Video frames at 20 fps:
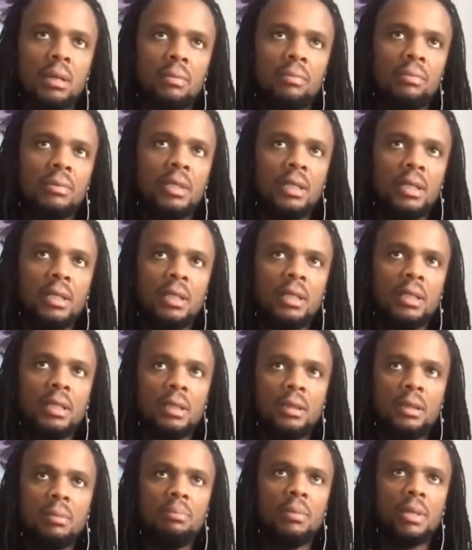
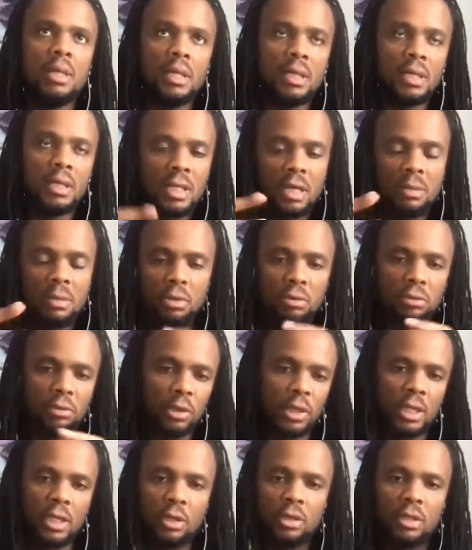in terms of
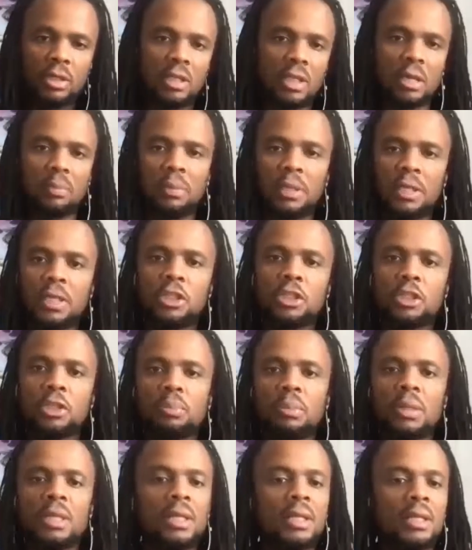when they're using the
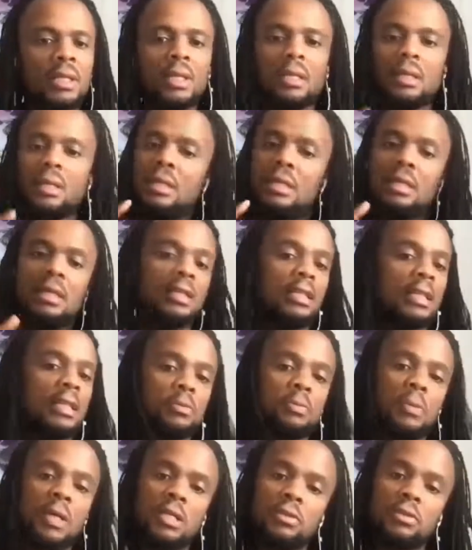application, but then they need a
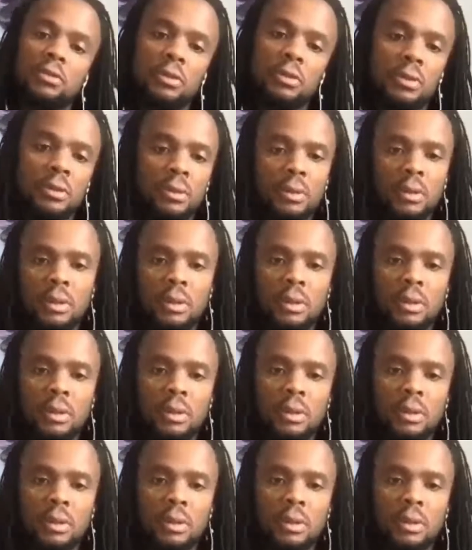smartphone.